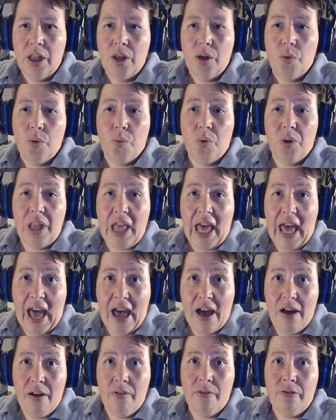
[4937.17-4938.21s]
We'll
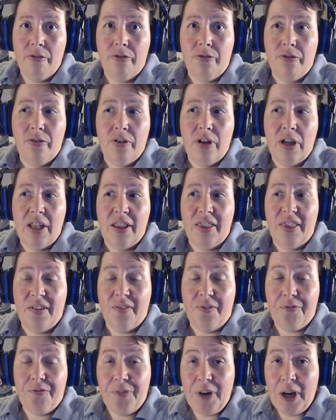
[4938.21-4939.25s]
have the
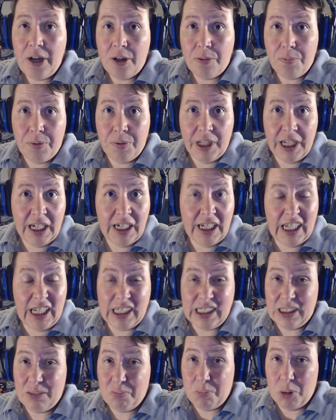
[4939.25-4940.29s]
fire plane
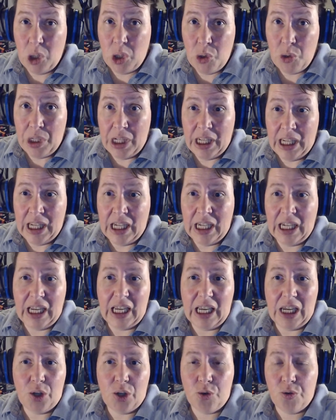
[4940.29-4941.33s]
exploding,
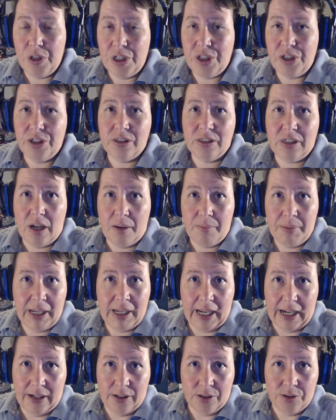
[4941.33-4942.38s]
creatures coming
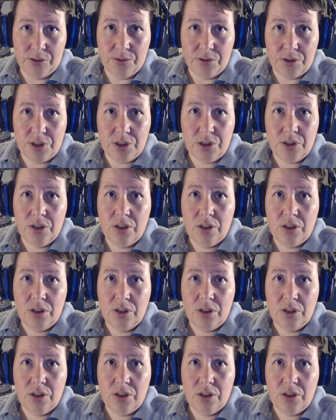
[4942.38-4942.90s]
out.